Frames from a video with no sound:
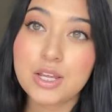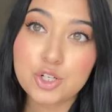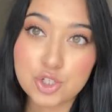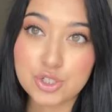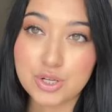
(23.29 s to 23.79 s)

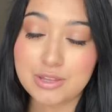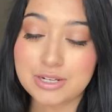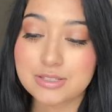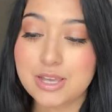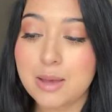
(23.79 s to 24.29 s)
just know that
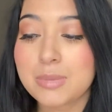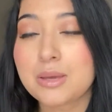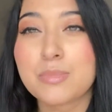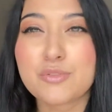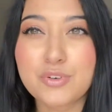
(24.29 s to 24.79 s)
it's
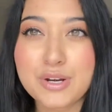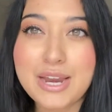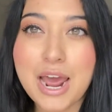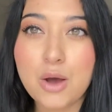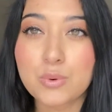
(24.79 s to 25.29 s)
coming. But for
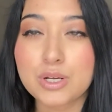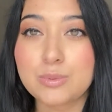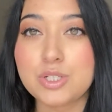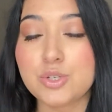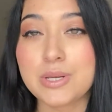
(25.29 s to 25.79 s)
now, we're gonna
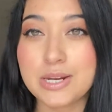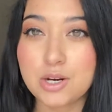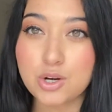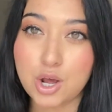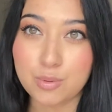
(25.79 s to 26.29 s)
be
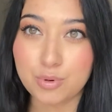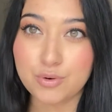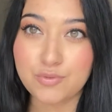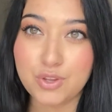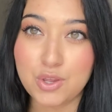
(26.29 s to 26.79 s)
doing
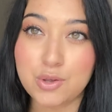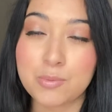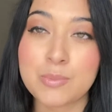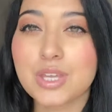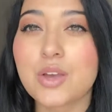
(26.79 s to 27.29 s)
non-perfume.